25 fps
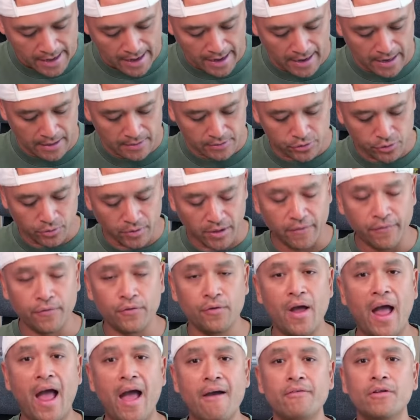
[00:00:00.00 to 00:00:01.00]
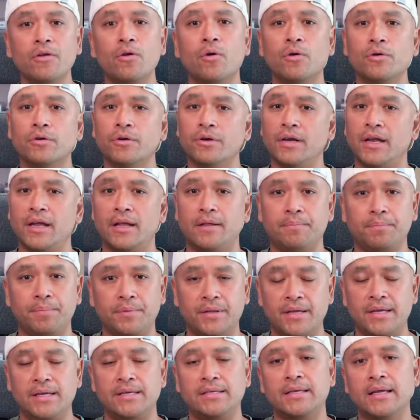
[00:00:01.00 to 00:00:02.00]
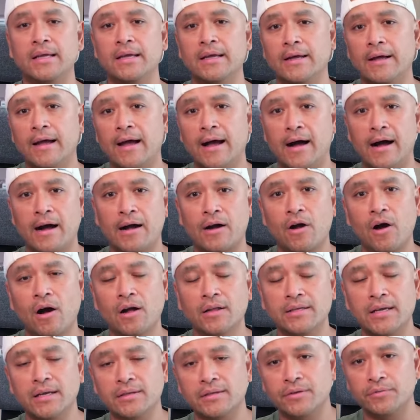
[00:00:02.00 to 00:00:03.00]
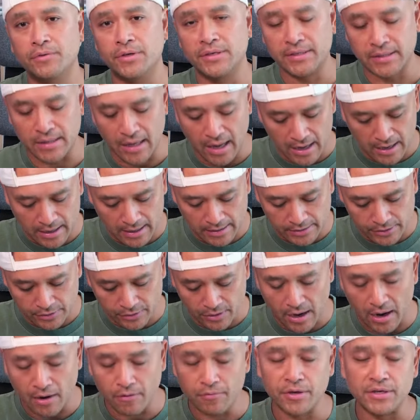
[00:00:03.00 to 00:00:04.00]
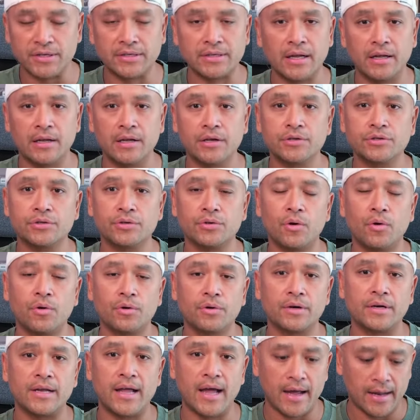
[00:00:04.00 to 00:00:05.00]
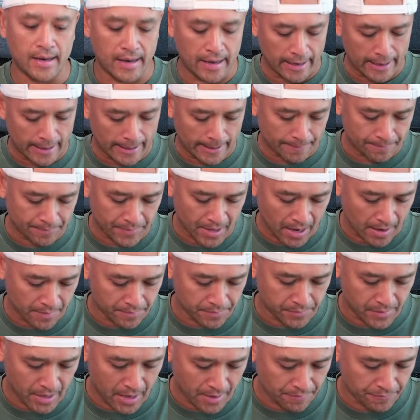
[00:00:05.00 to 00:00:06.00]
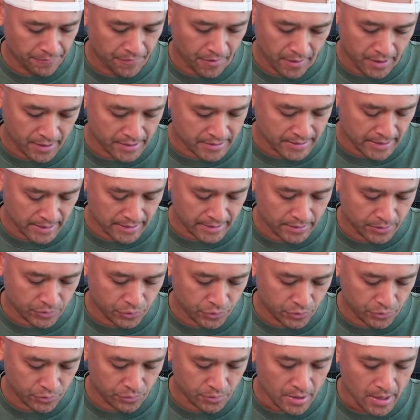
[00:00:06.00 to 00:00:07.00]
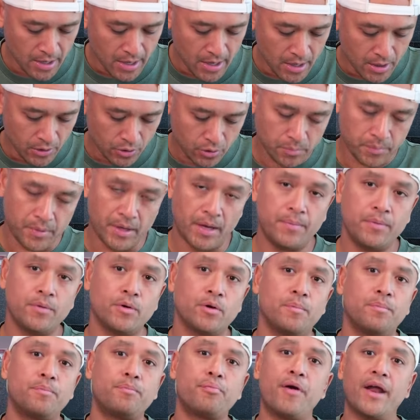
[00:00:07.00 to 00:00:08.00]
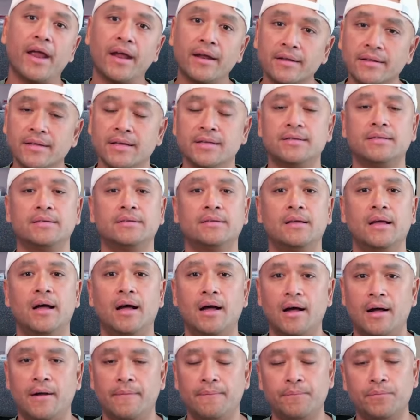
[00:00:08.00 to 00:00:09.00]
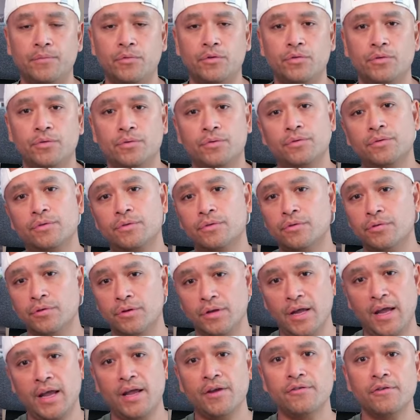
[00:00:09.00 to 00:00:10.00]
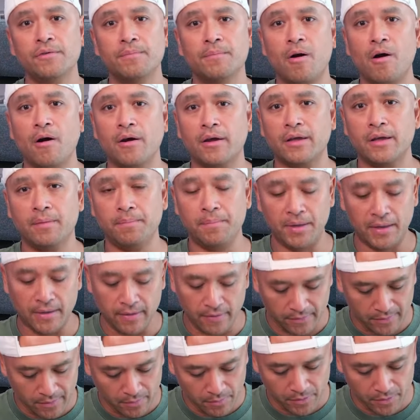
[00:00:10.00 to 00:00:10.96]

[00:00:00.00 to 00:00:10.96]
So if you haven't ordered it, please contact the our resellers to order that. I'm very excited to be able to bring this to the Asian market, because it